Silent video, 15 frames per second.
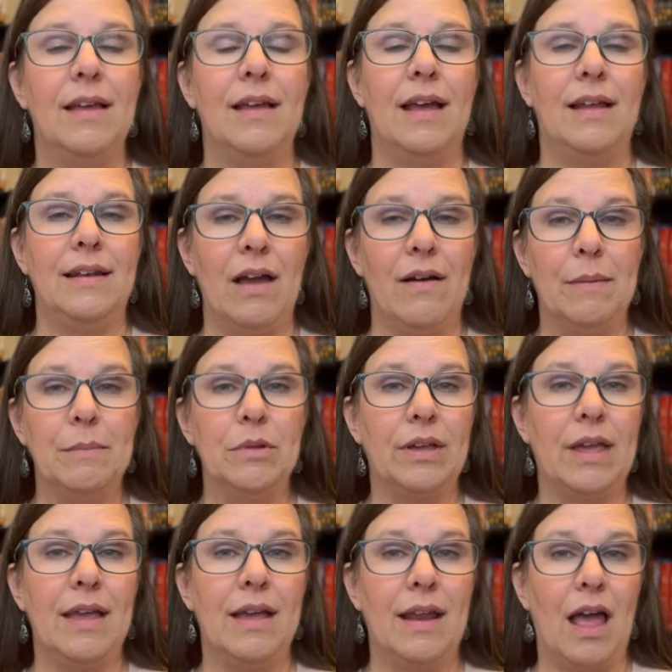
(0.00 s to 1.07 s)
And now I'm
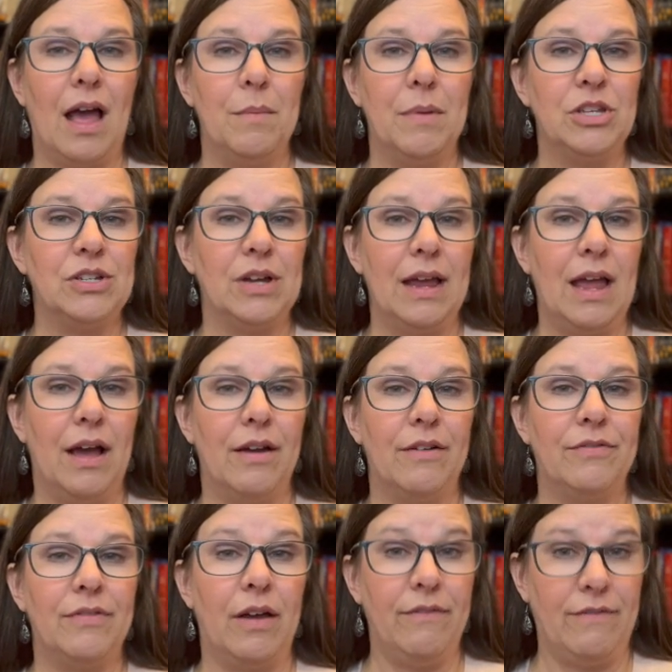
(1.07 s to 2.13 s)
looking at how much I
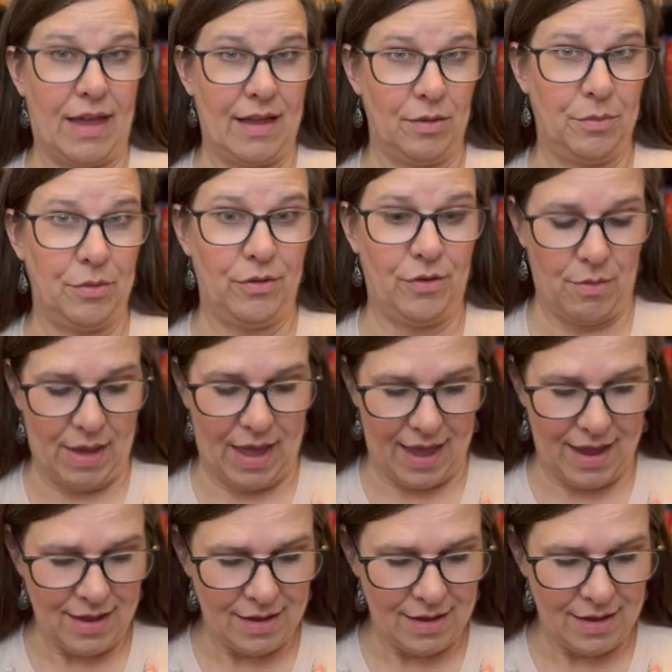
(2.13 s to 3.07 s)
have available, okay?